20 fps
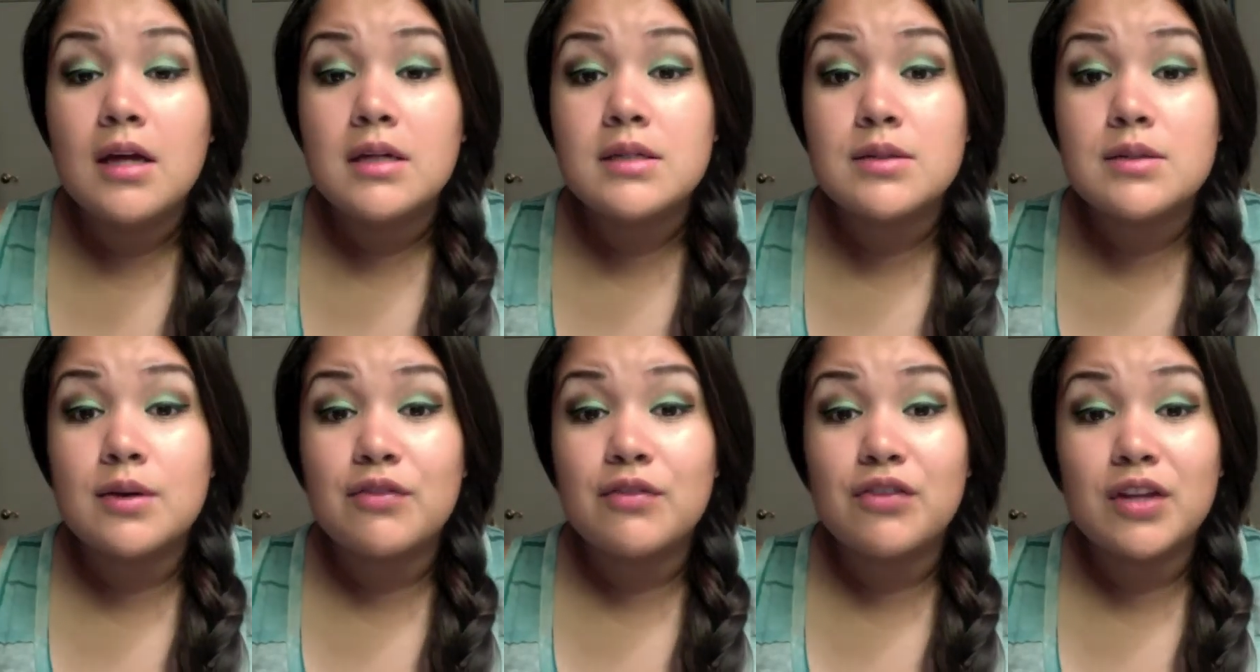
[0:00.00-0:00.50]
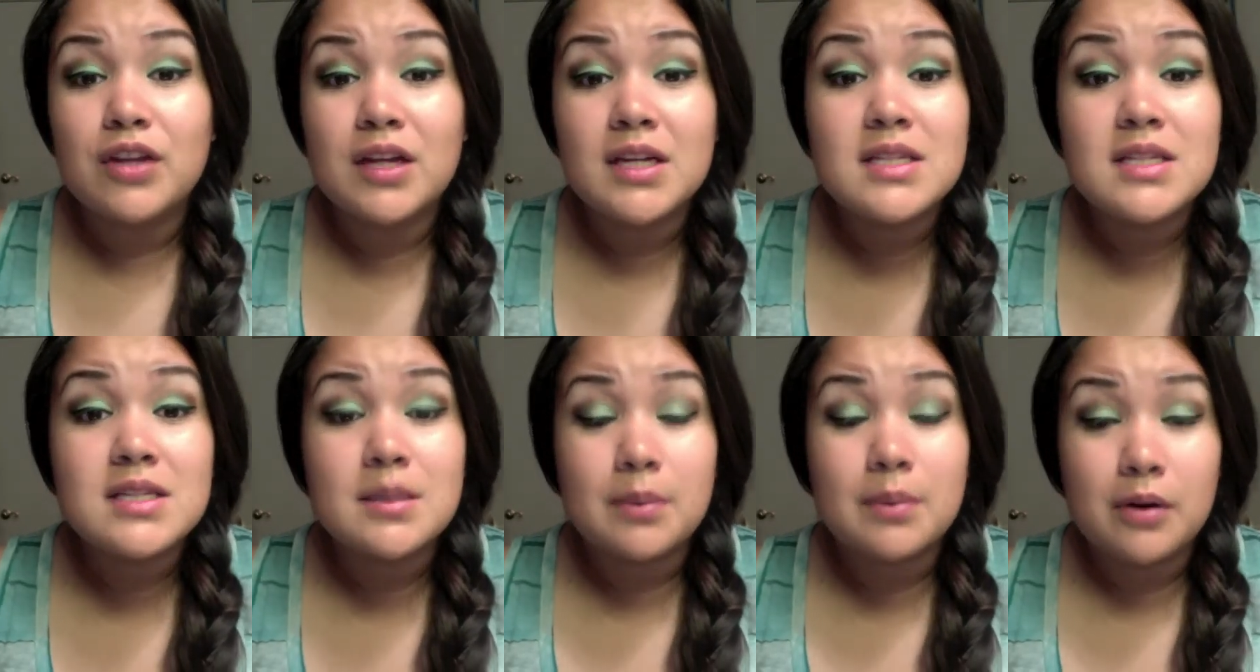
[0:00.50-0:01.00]
So I feel like
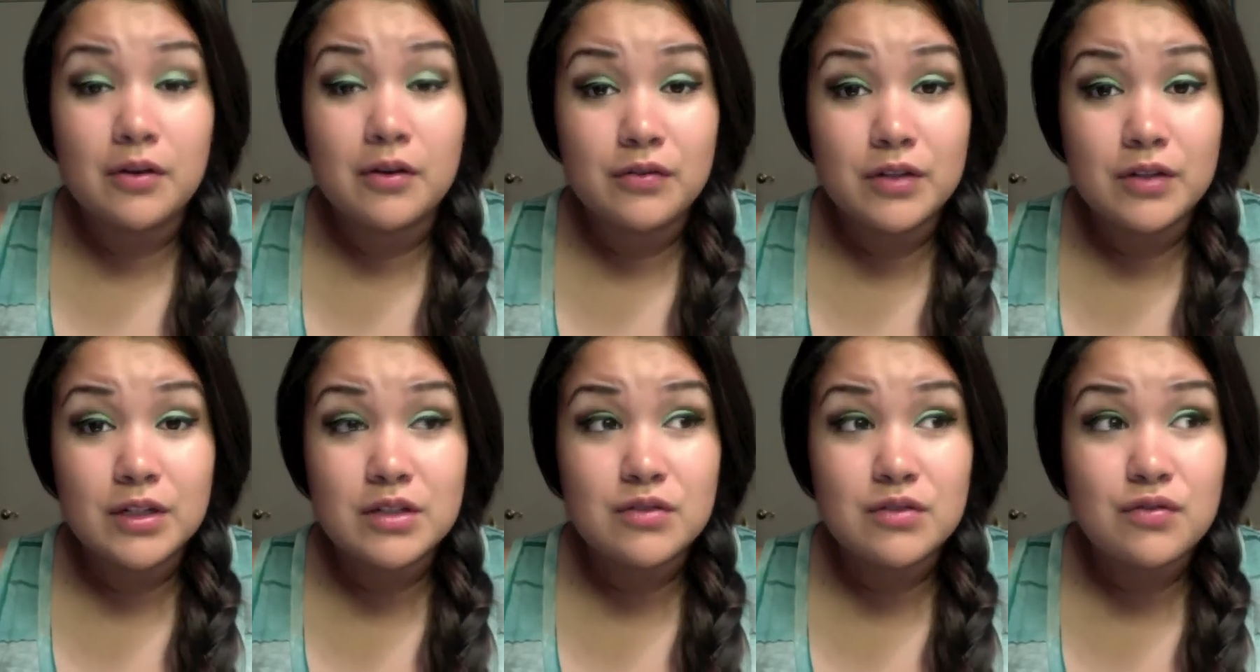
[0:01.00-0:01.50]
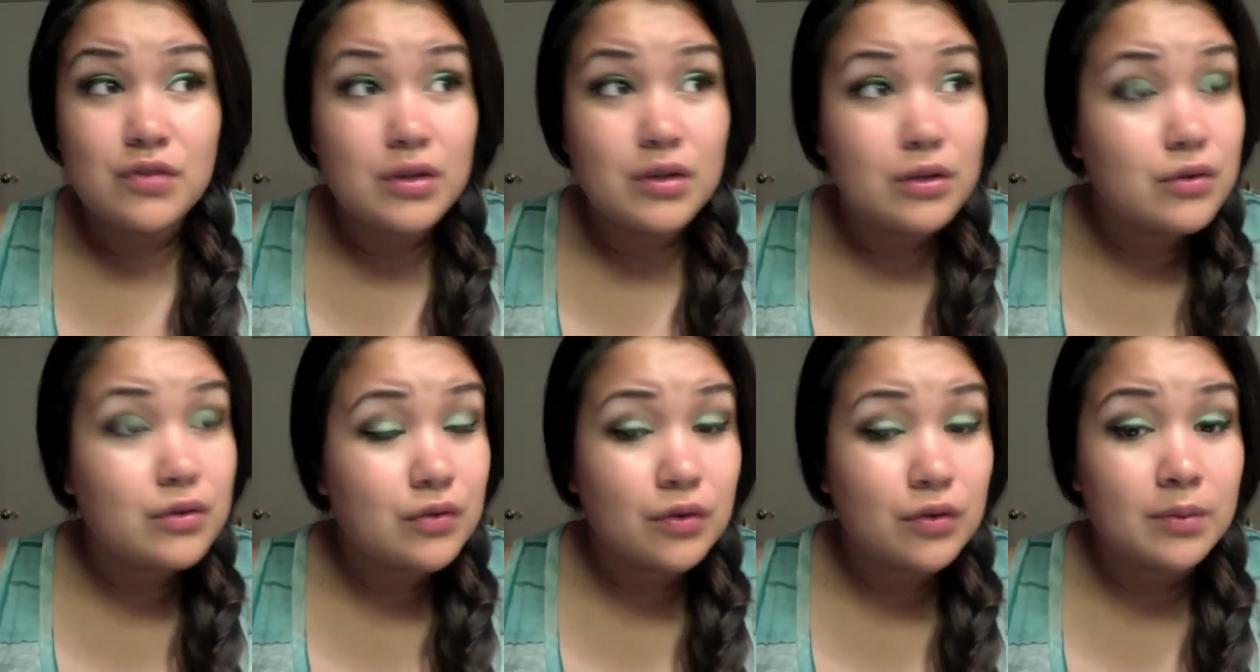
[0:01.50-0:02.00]
it's the perfect
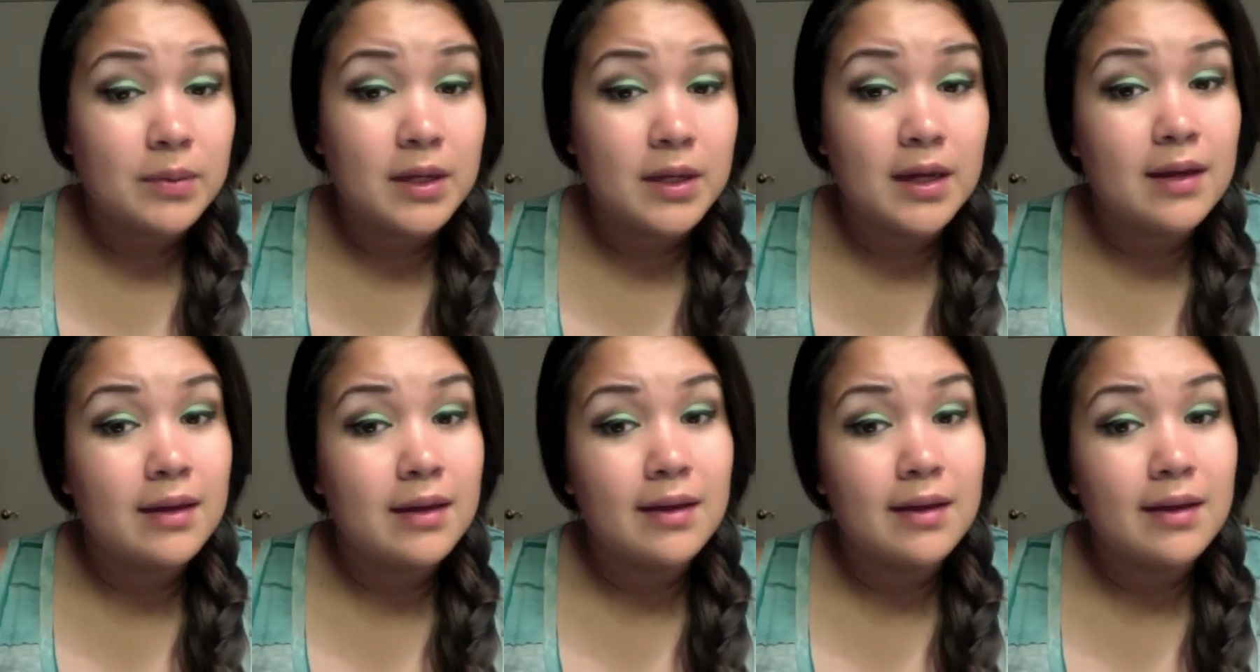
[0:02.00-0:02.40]
field for me,